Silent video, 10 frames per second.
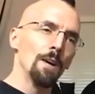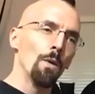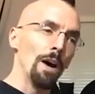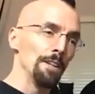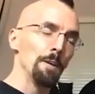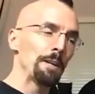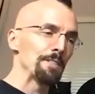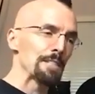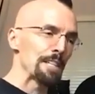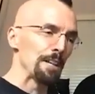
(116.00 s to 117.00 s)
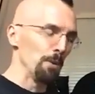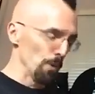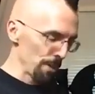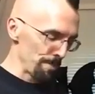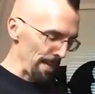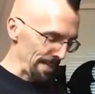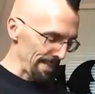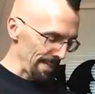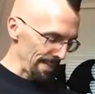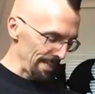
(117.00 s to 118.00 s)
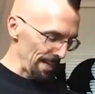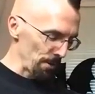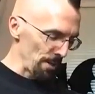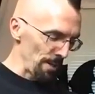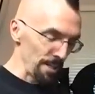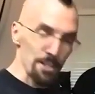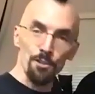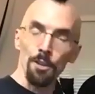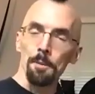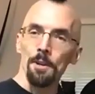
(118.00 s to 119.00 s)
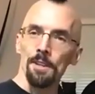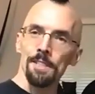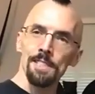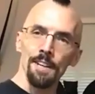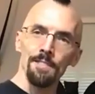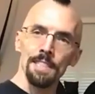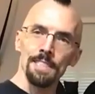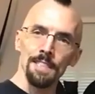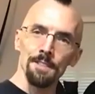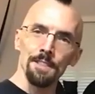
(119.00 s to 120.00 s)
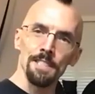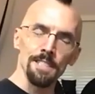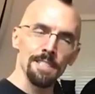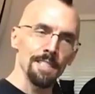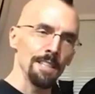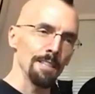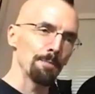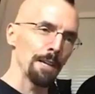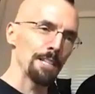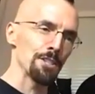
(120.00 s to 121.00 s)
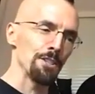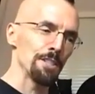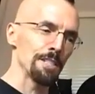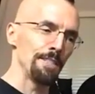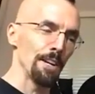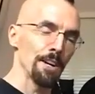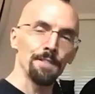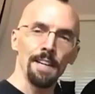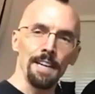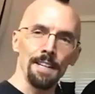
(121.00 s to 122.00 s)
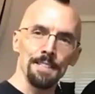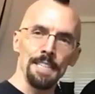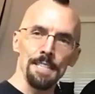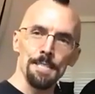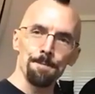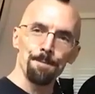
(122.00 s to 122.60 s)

while nobody ever said the word back then, they were all escrimadores, obviously, which is practitioners of the art that I now teach.